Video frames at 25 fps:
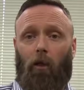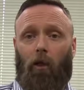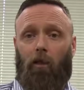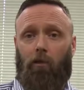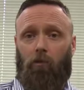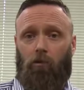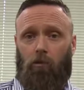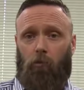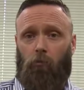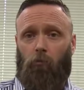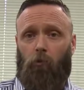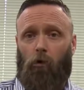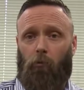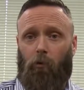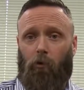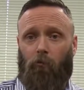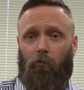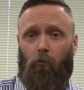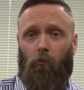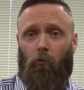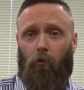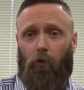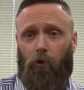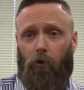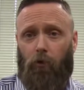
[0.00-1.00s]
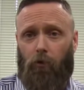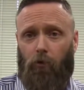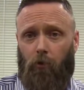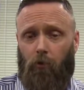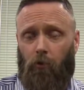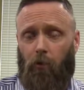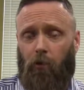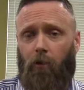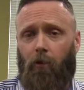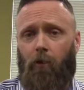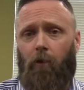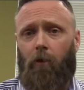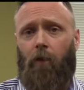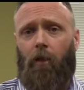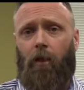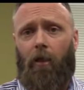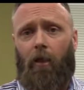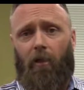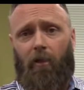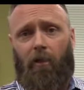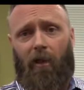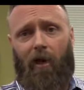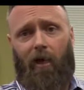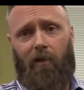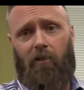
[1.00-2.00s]
lens is appropriate for what you're doing.
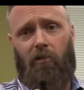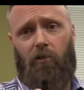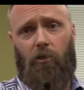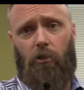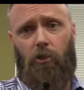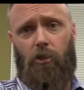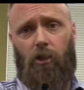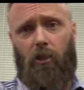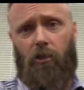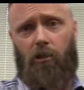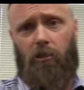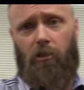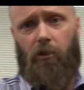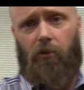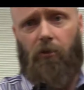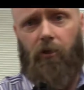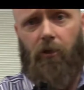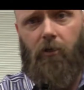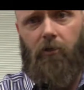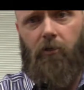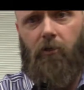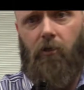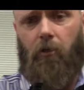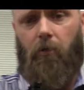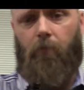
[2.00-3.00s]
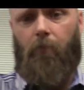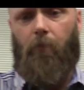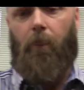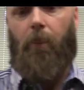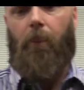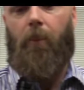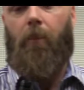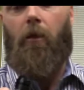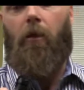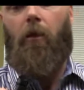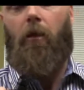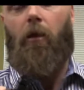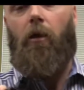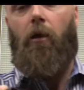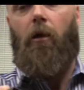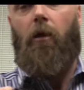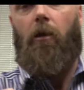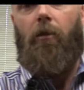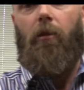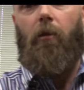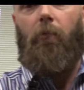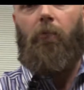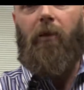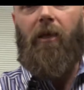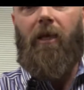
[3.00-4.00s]
That's the G series.
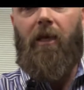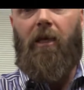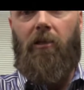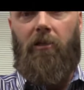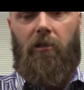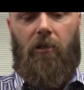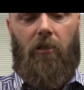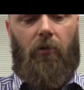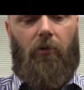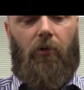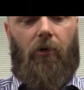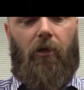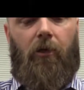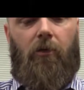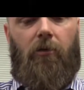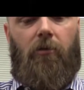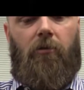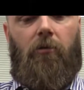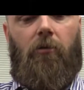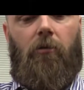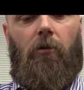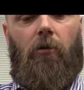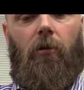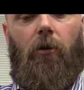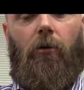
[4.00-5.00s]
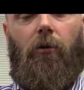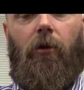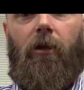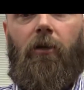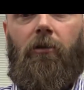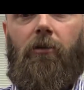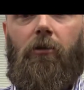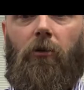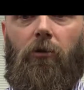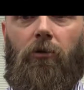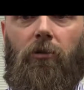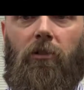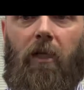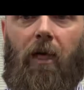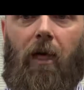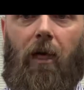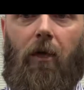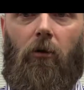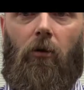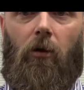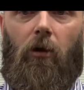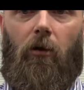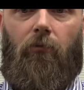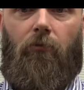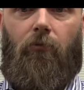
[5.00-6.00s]
The P series, there is no
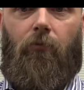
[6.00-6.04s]
standoff.